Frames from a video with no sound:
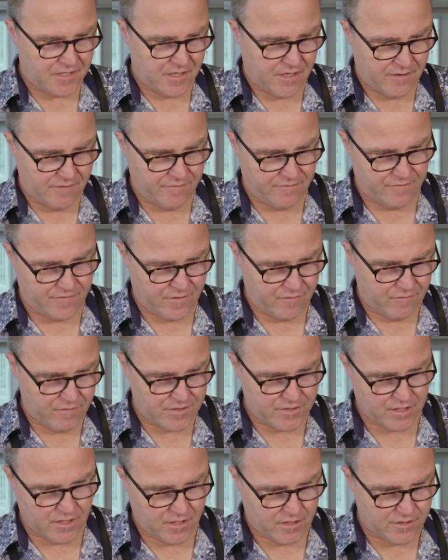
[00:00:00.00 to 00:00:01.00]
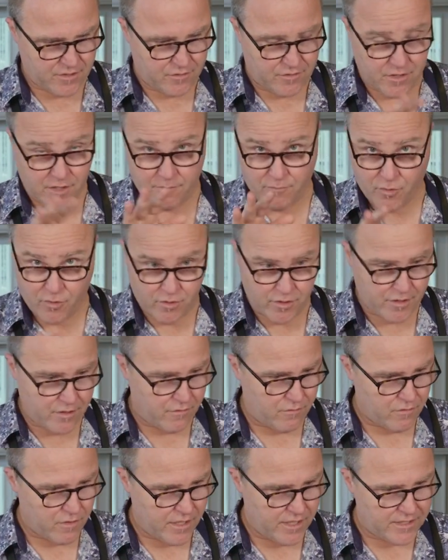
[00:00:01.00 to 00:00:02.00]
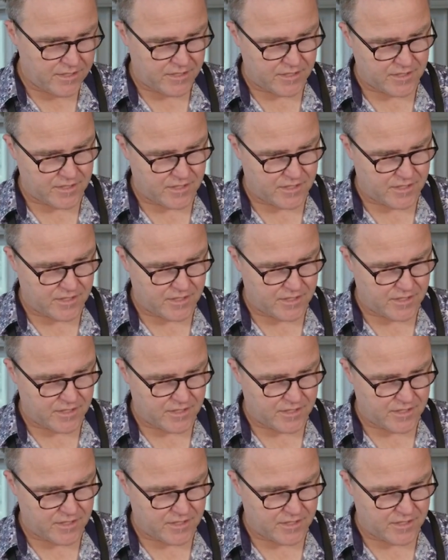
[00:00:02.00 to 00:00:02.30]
of the risotto, the arborio rice